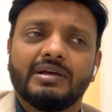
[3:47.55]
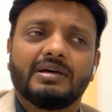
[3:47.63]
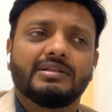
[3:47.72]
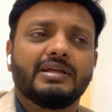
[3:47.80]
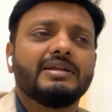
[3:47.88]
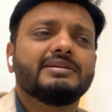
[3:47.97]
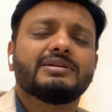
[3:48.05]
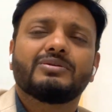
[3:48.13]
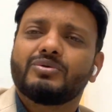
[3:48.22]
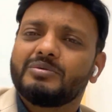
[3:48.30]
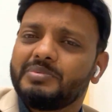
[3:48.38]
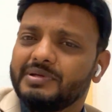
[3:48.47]
The reason
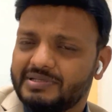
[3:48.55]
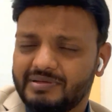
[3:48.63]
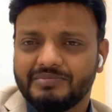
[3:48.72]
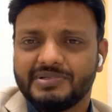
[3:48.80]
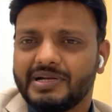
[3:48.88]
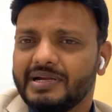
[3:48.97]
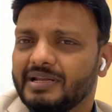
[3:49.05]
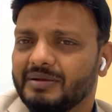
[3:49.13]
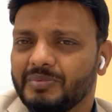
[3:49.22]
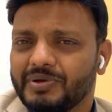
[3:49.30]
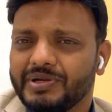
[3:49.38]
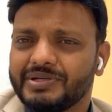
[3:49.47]
could be some genetic
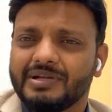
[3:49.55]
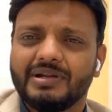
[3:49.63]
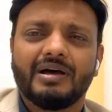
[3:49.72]
mutation